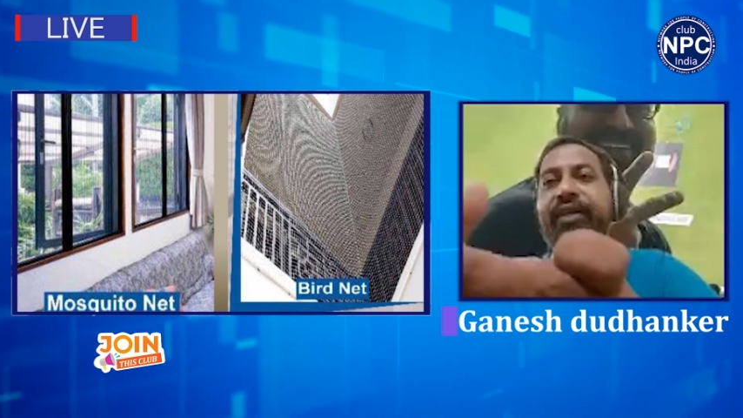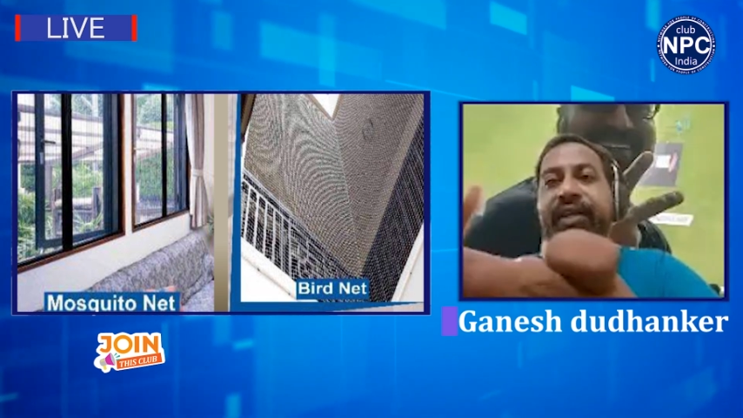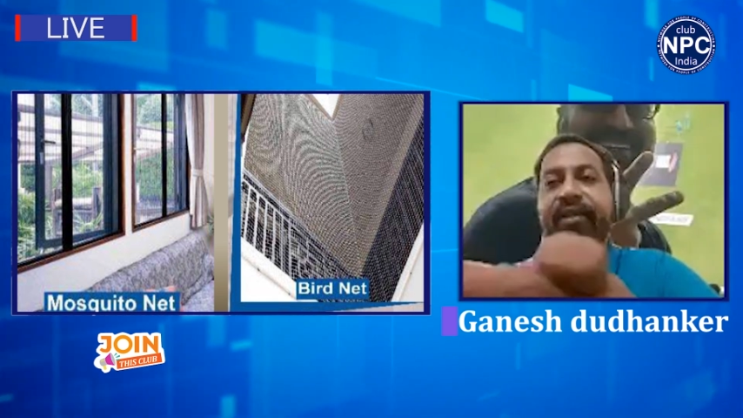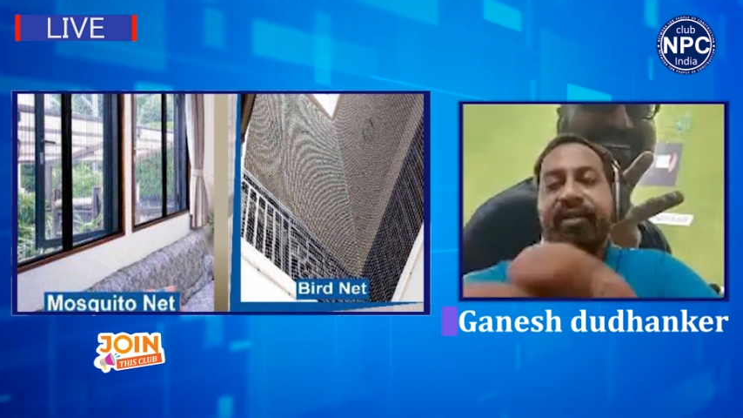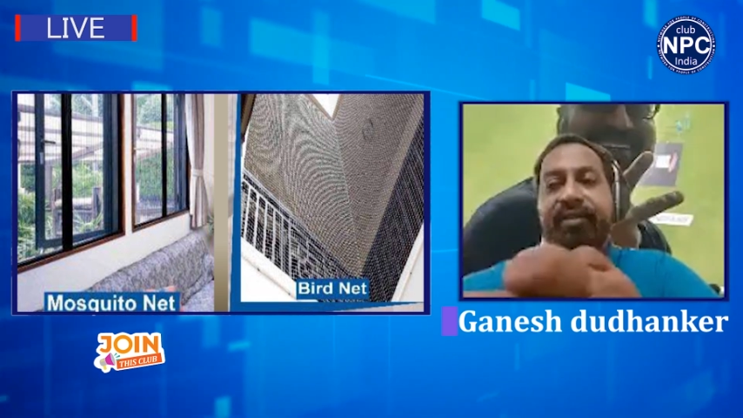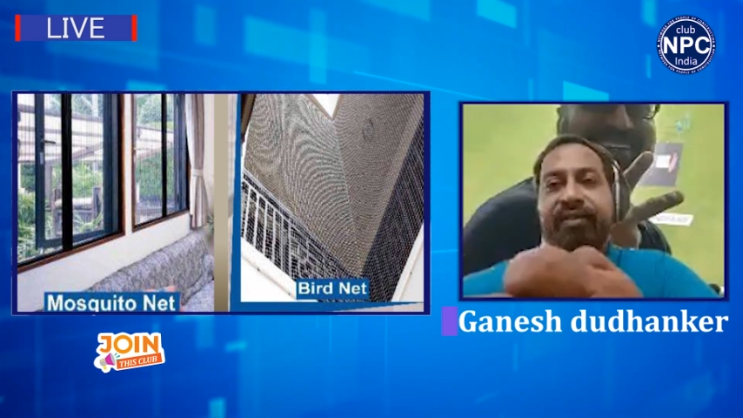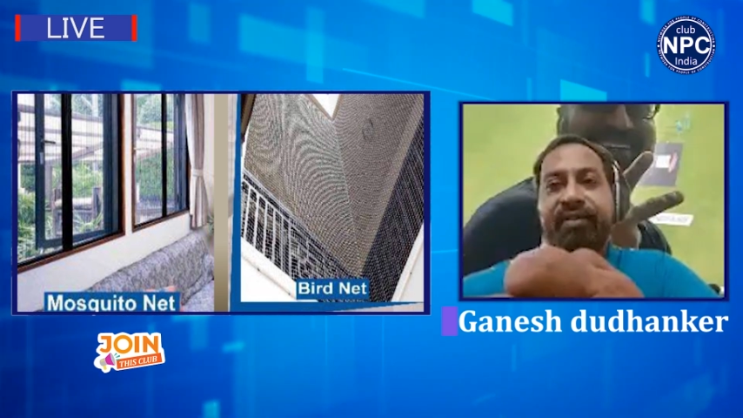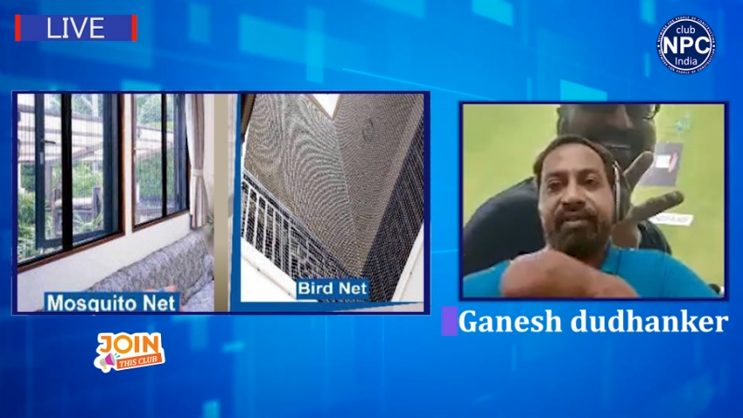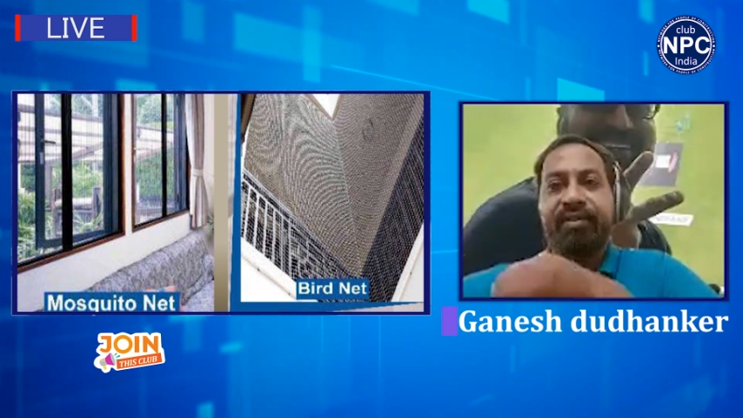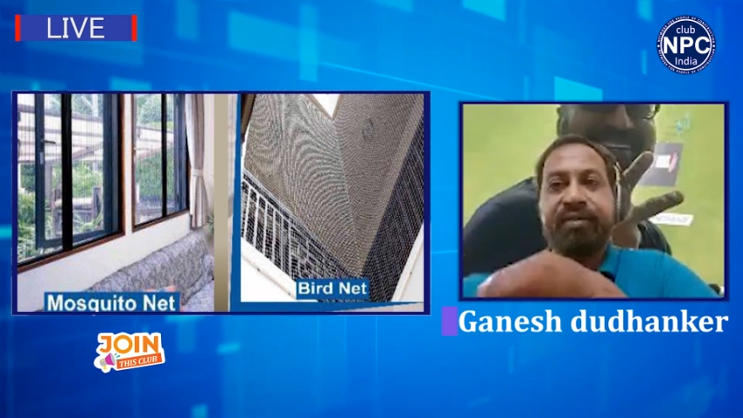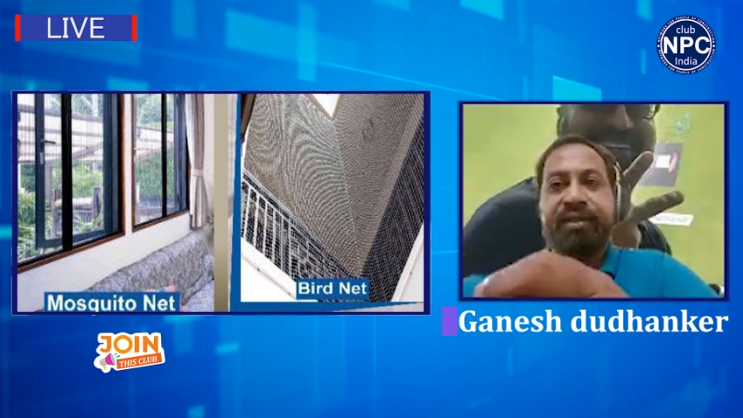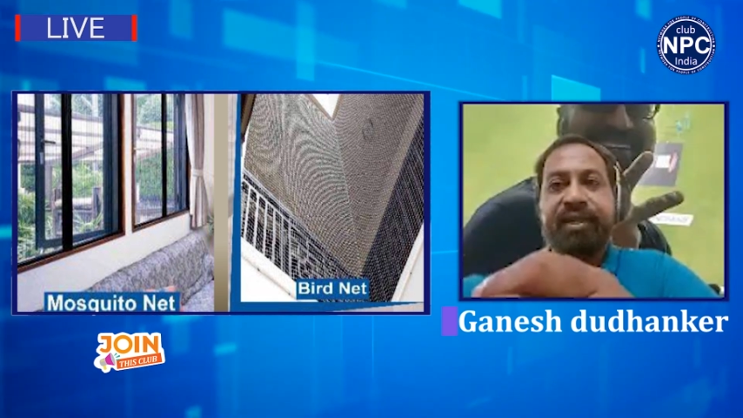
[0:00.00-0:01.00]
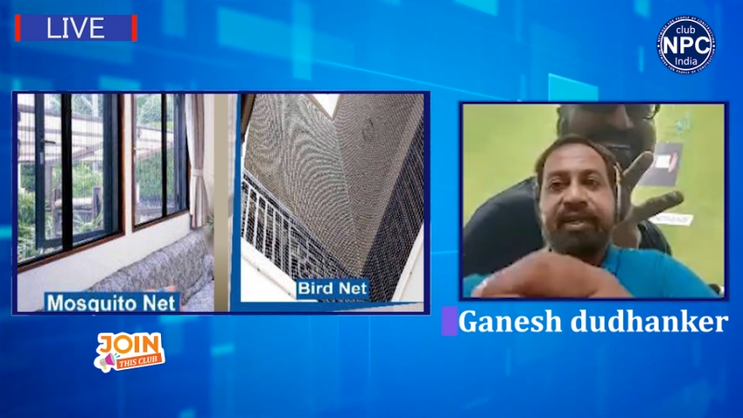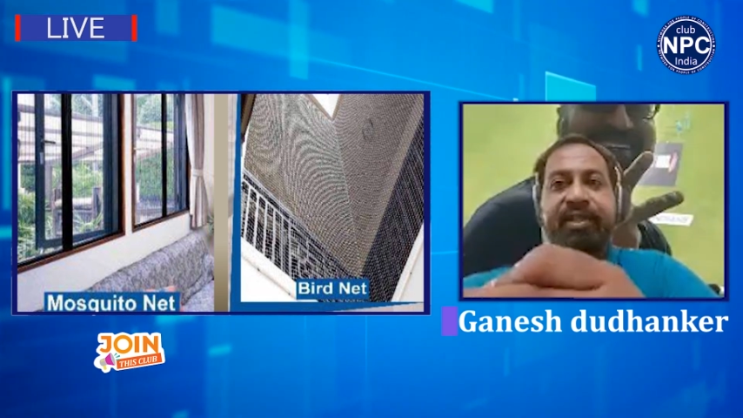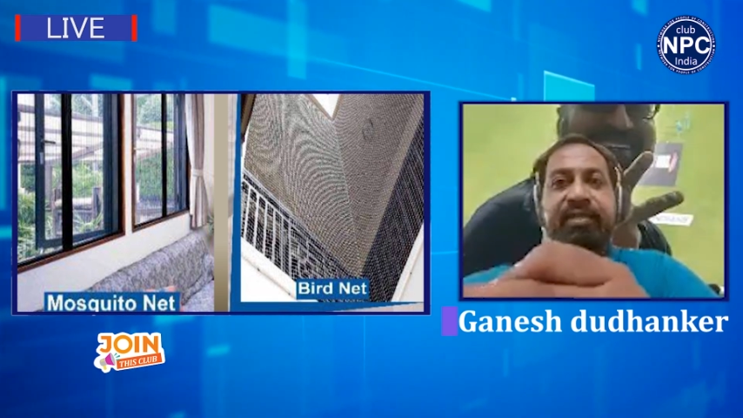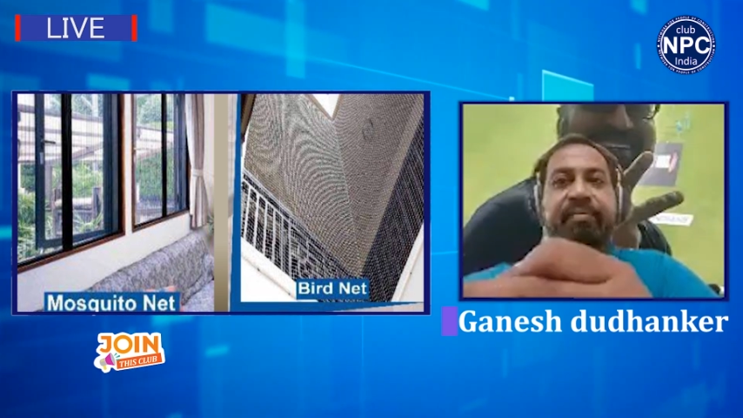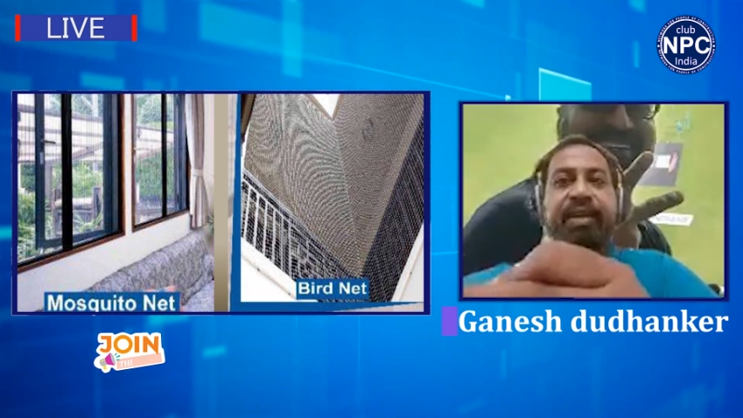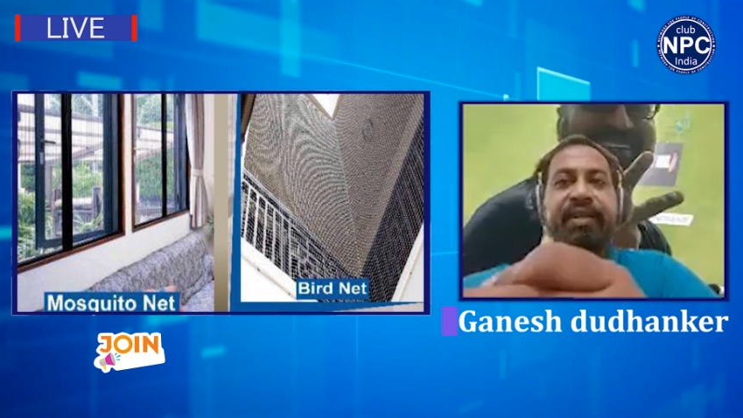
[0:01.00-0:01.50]
and the second is the
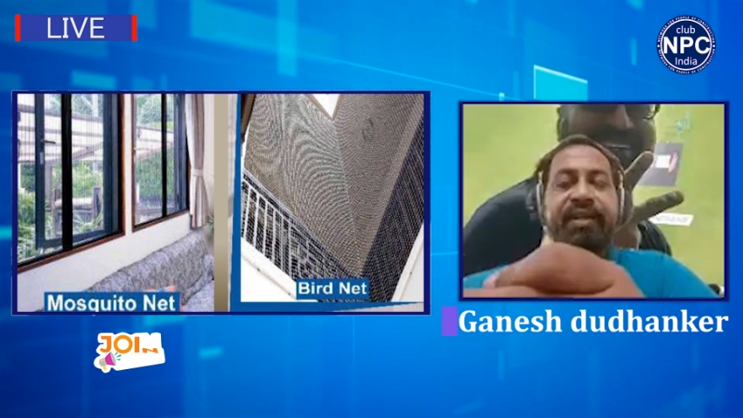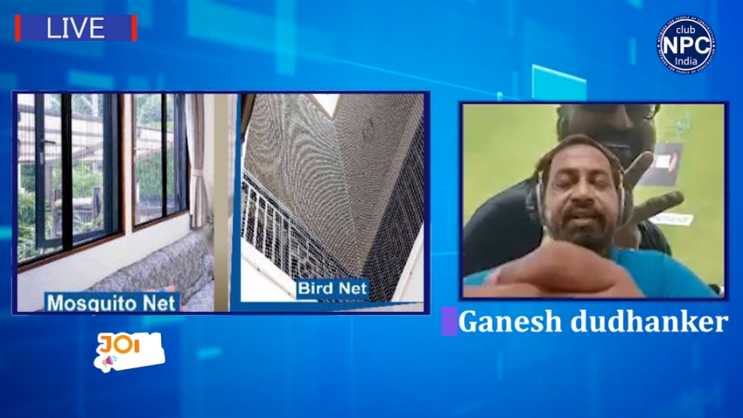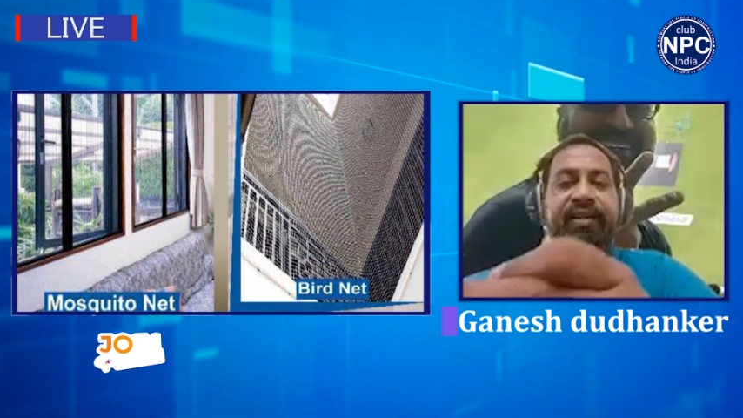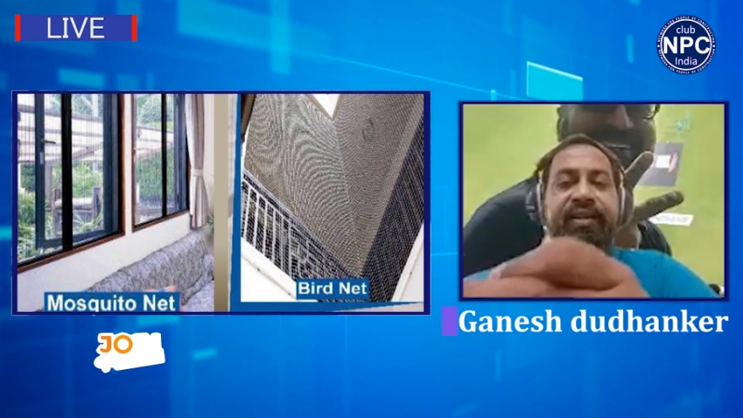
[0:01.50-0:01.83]
bird net.